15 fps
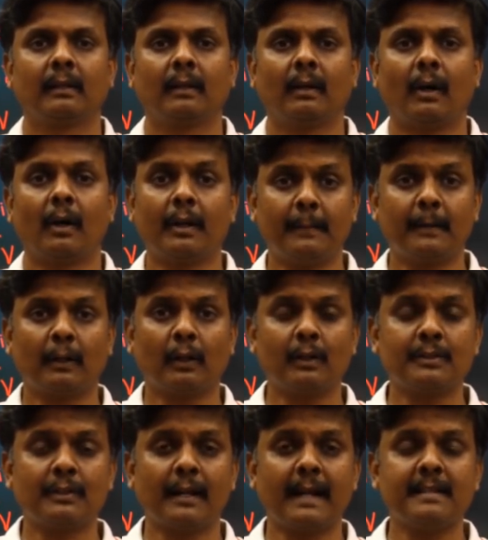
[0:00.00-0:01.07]
Are you able to
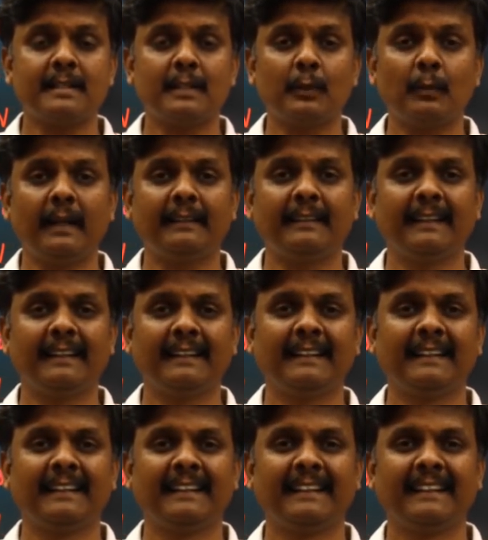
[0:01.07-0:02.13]
close your eyes and do it?
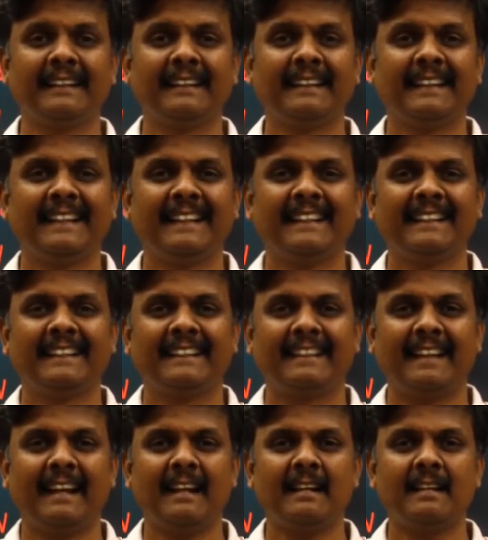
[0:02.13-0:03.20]

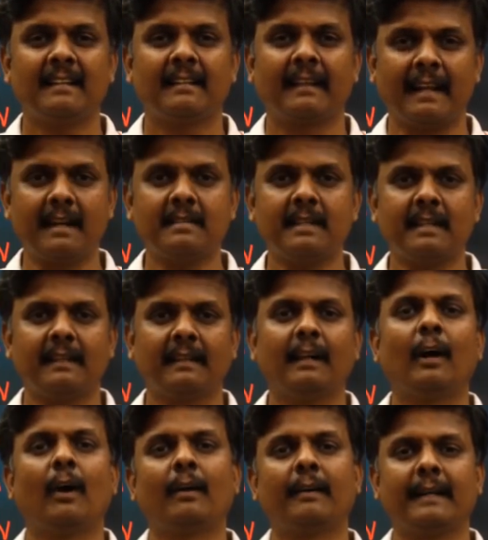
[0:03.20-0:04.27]
Yeah, crazy.
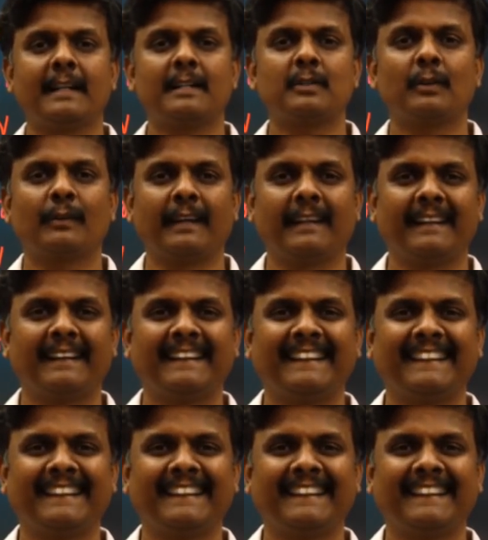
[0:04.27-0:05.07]
All right, that's okay.